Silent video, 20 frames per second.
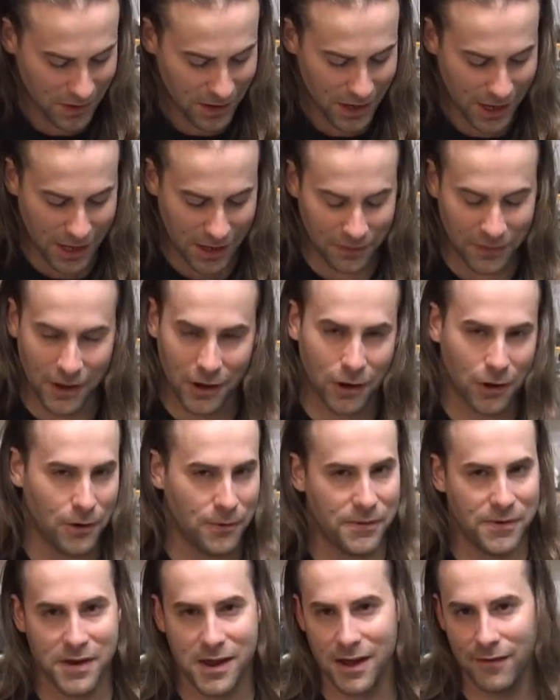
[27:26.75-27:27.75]
and they
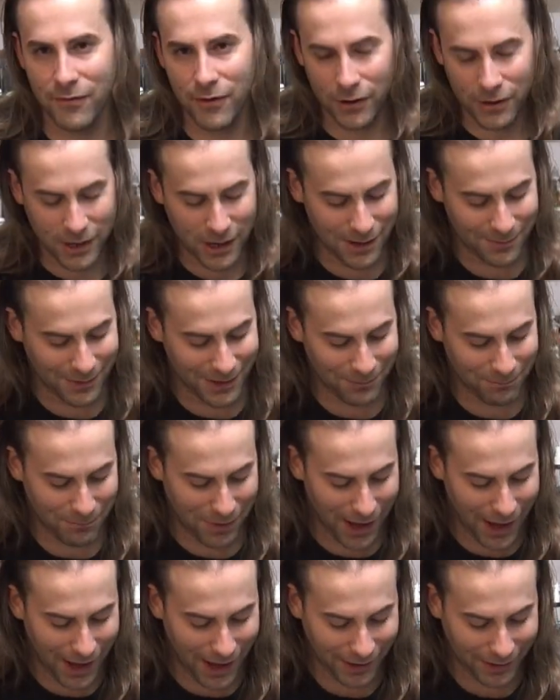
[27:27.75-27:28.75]
are never coming
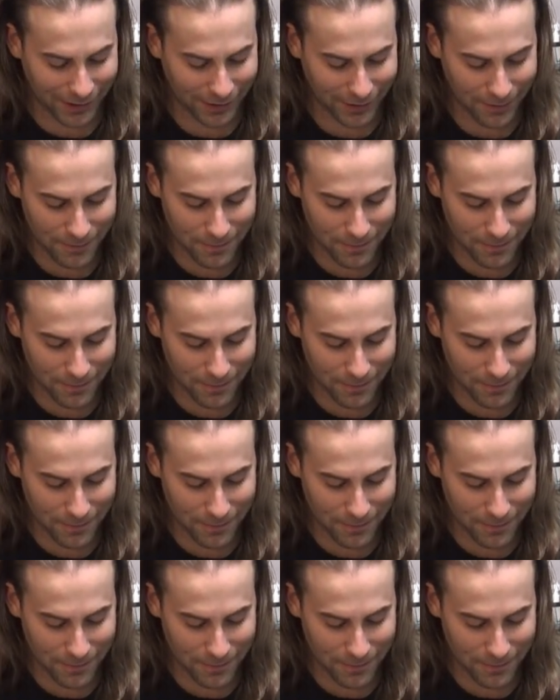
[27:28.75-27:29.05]
back.